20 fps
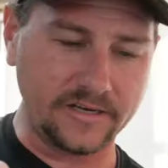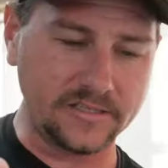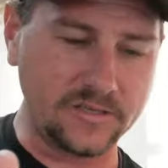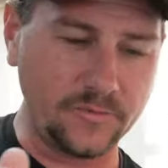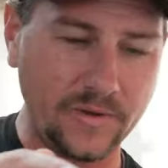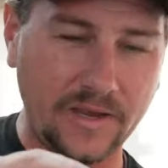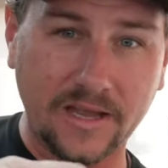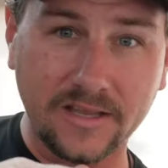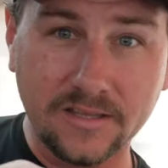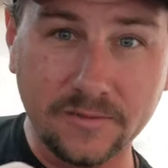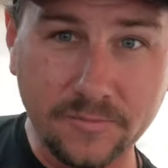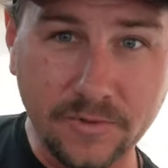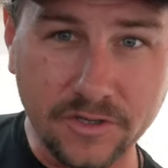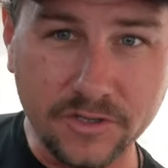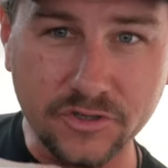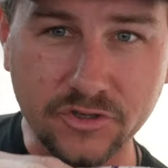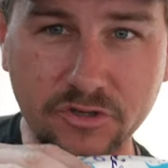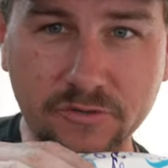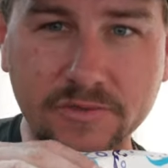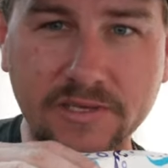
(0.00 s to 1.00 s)
right, so we got the
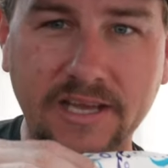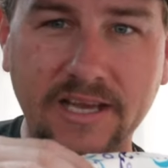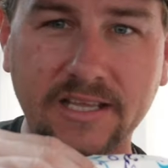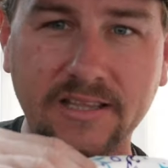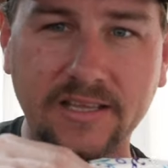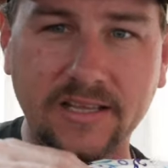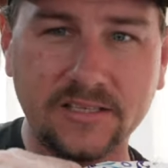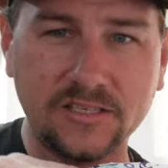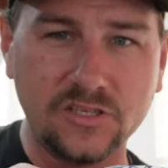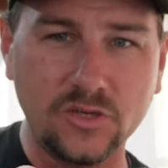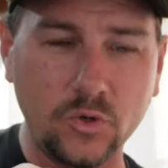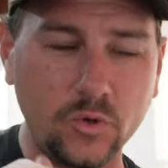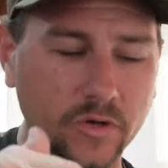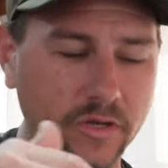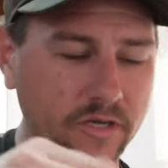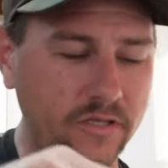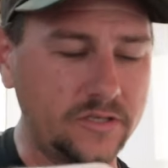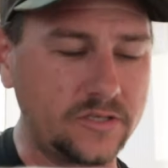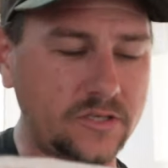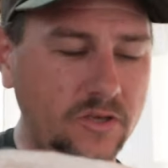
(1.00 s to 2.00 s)
mushrooms. I had that
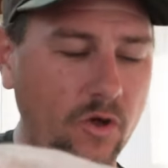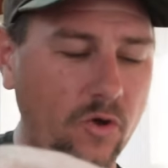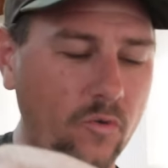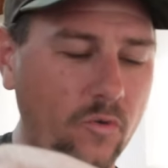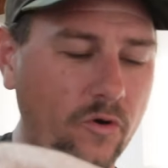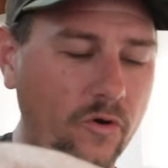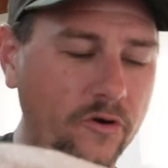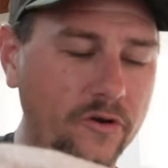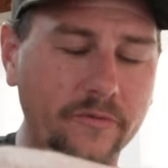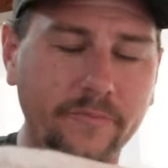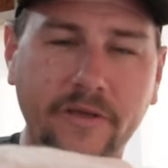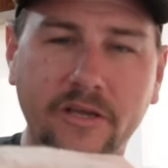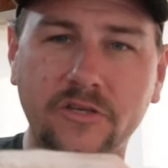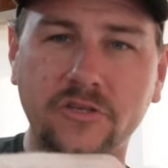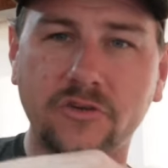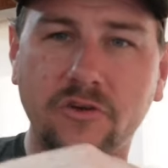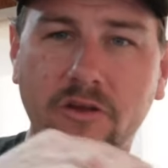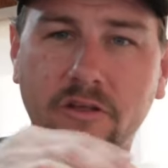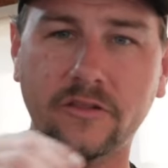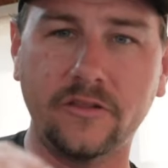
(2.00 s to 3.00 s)
soaking in salt water, make
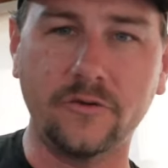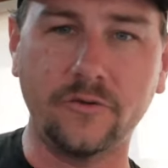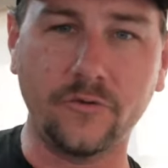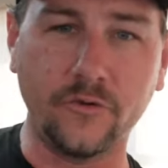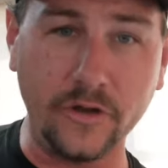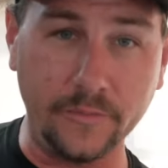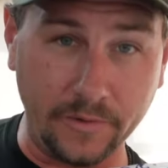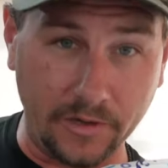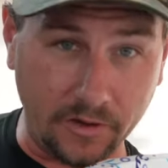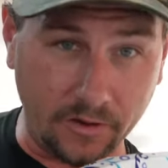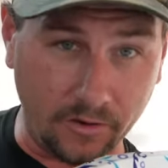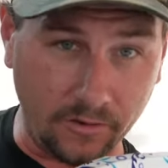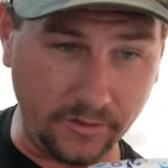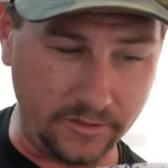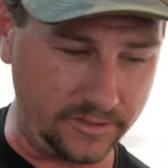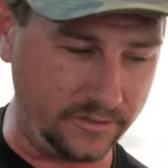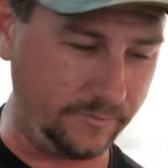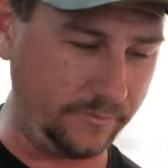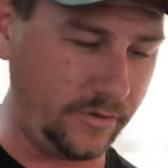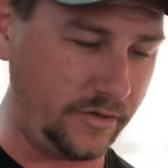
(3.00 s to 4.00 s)
sure all the little creepy
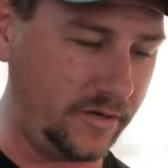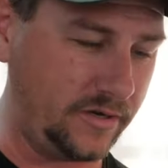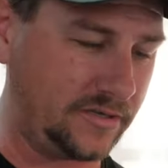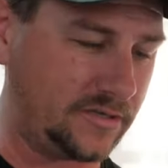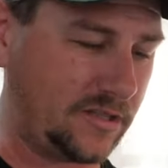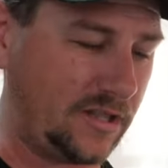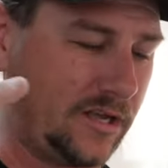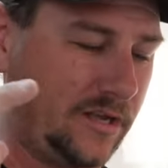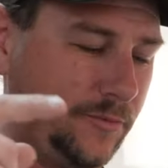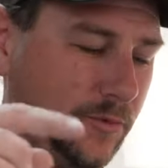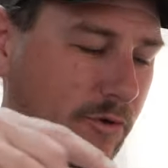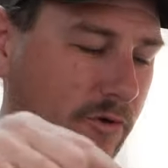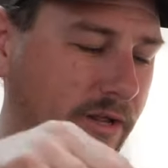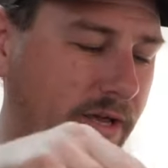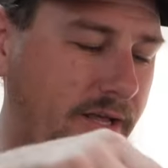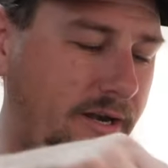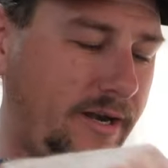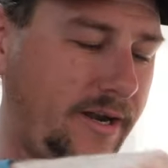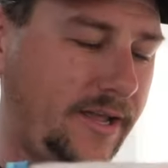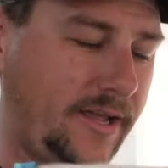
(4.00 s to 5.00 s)
crawlies and bugs climbed on
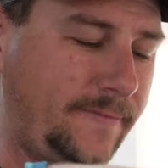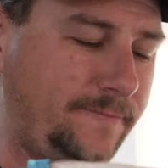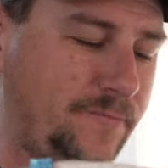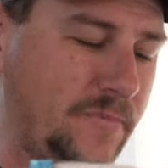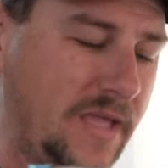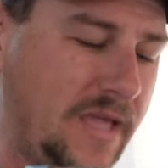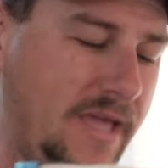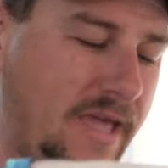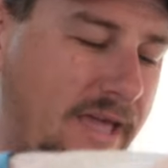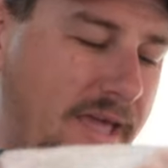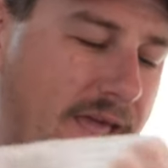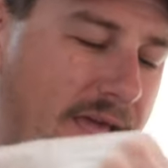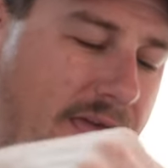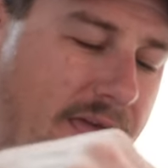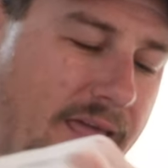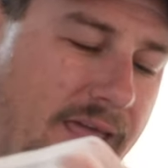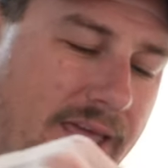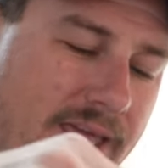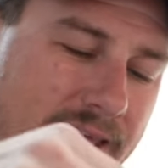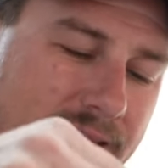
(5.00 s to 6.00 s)
out of that.
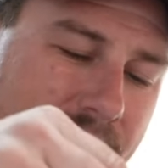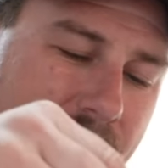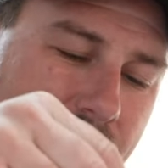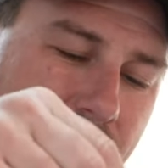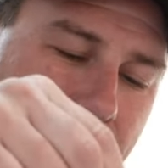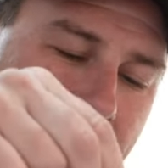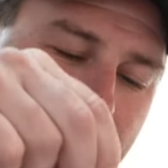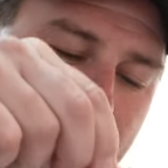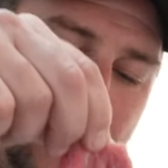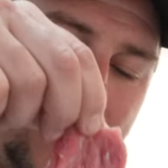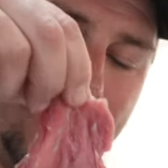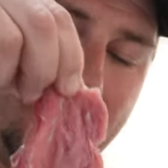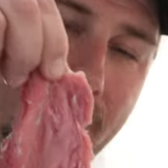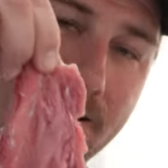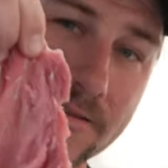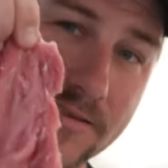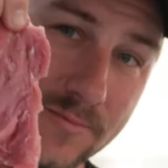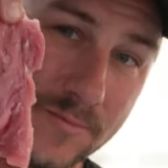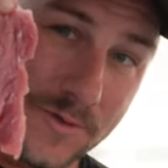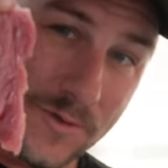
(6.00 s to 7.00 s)
And we
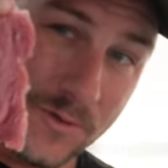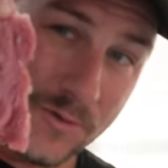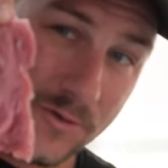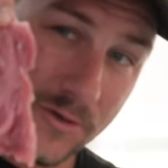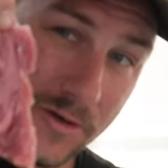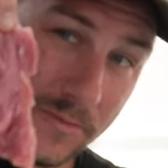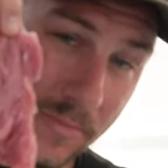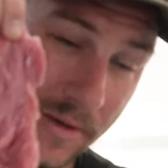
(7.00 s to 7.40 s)
got some nutria